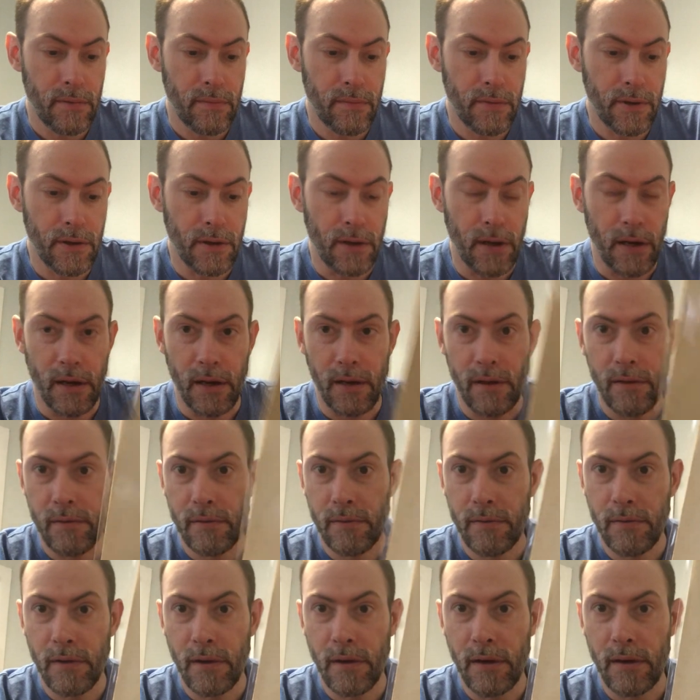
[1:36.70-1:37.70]
But yeah,
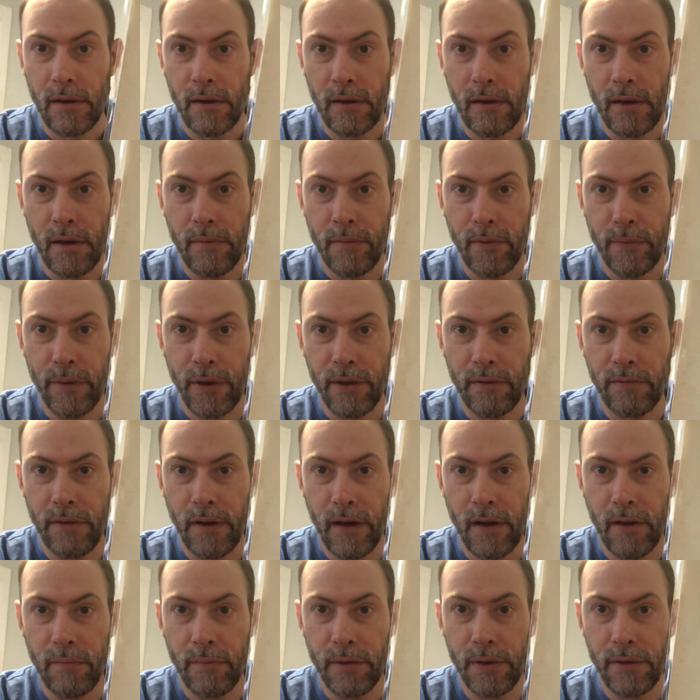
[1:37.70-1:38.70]
I'm a big
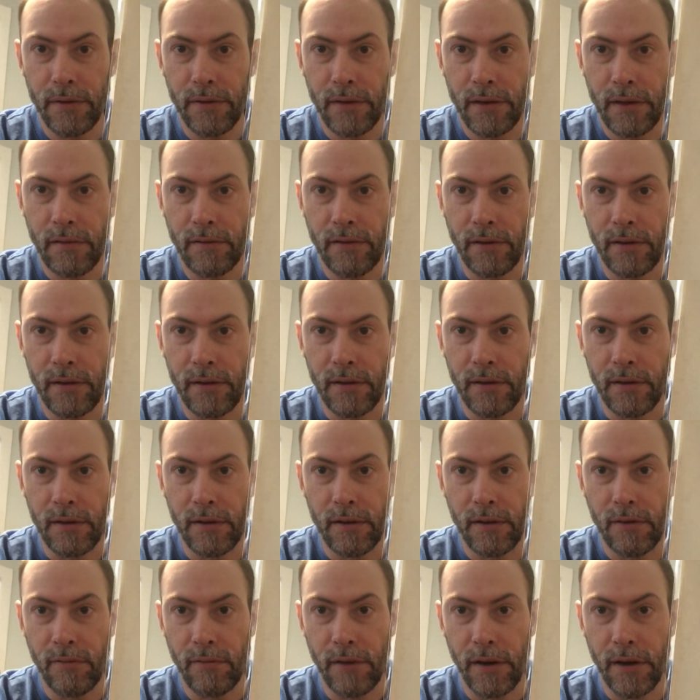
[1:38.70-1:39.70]
fan of Bill Dixon, and
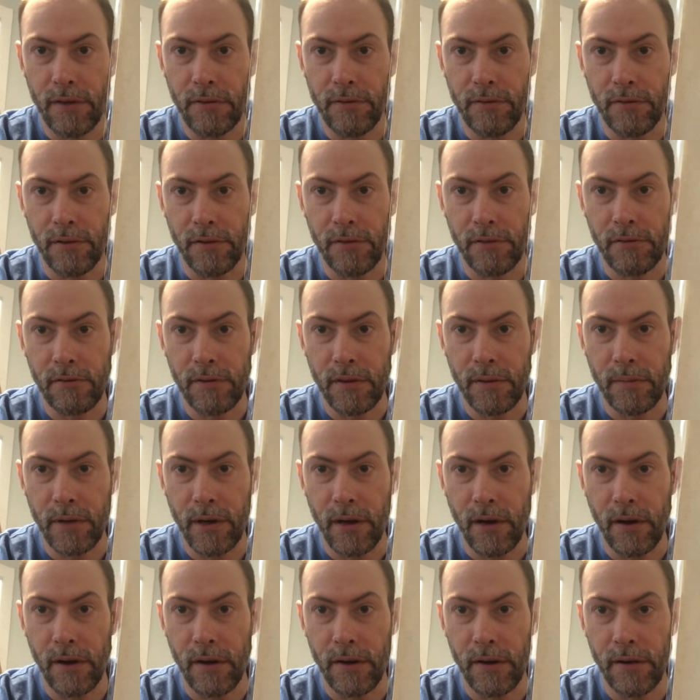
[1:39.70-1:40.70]
his records are extremely
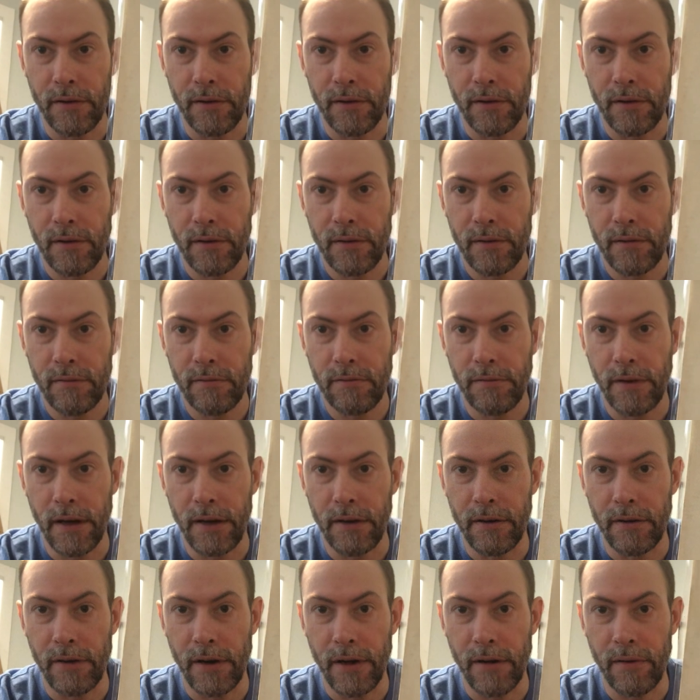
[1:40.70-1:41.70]
hard to
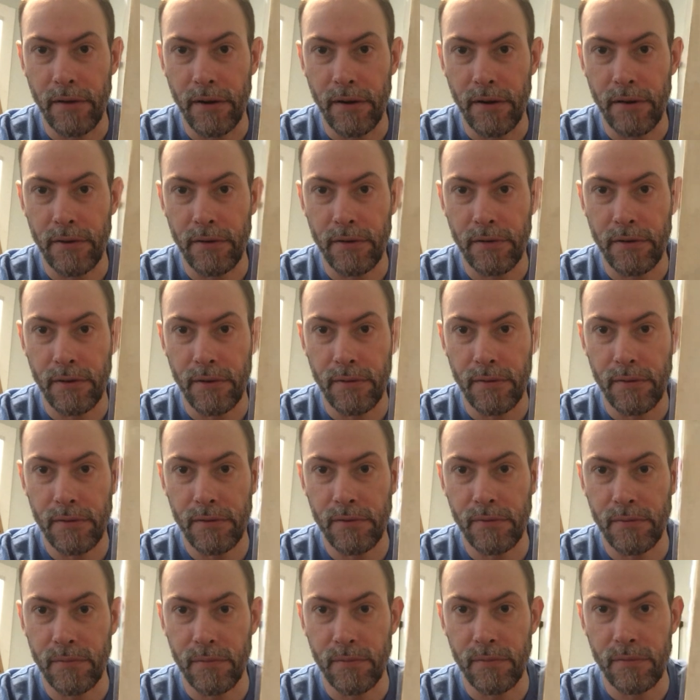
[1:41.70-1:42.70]
find around here. So
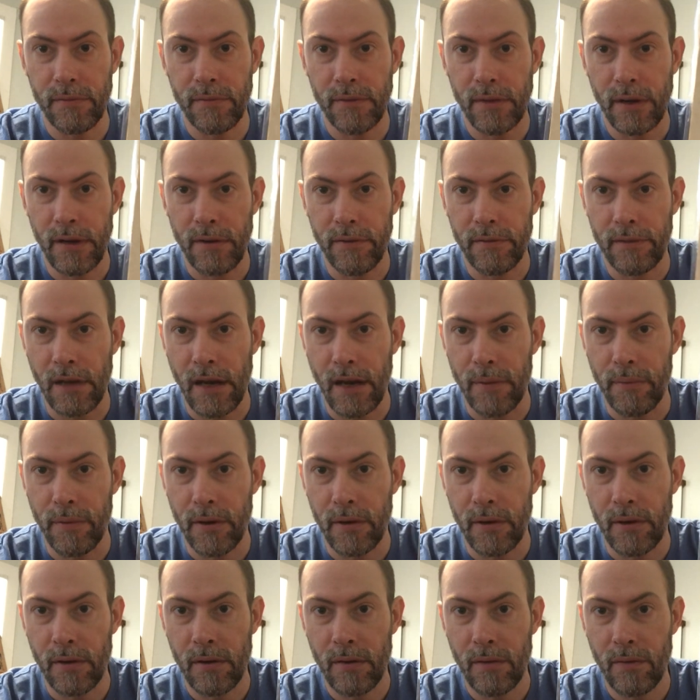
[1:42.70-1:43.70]
this one I was happy
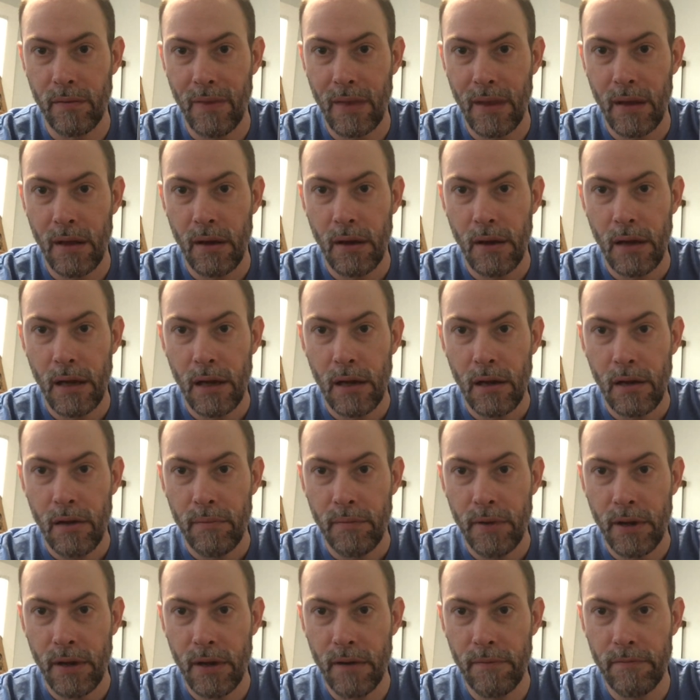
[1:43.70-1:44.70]
to
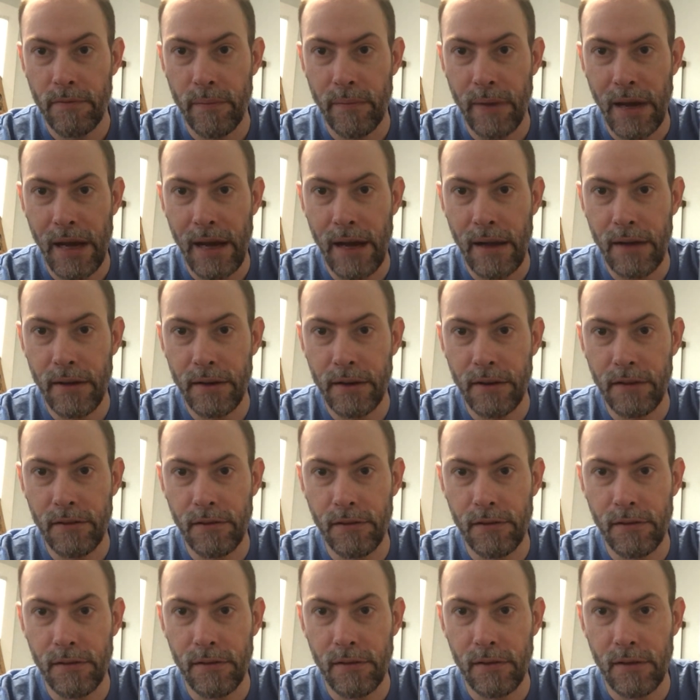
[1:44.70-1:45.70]
pick up from
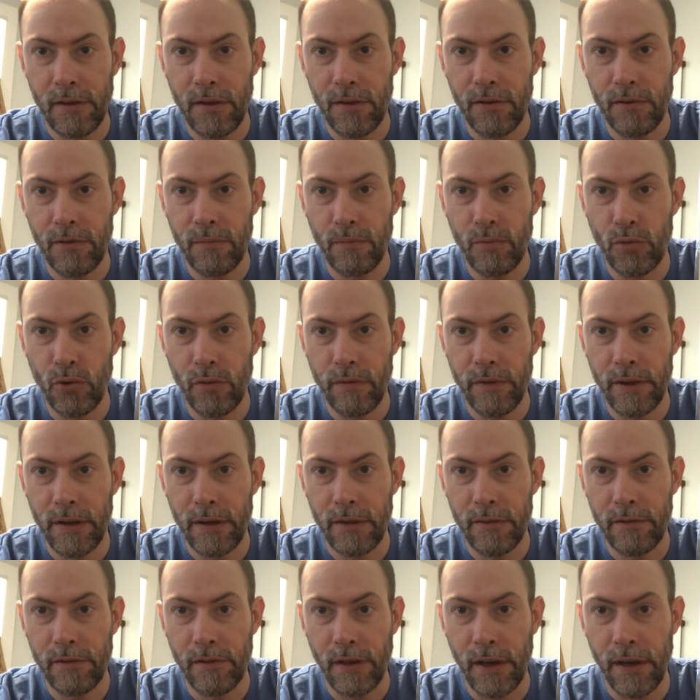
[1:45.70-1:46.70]
Alex in his
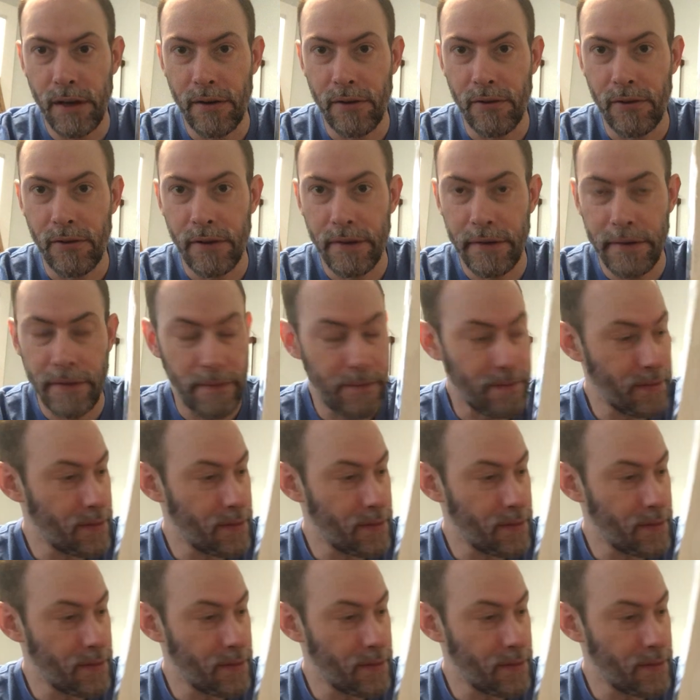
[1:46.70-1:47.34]
moving sale.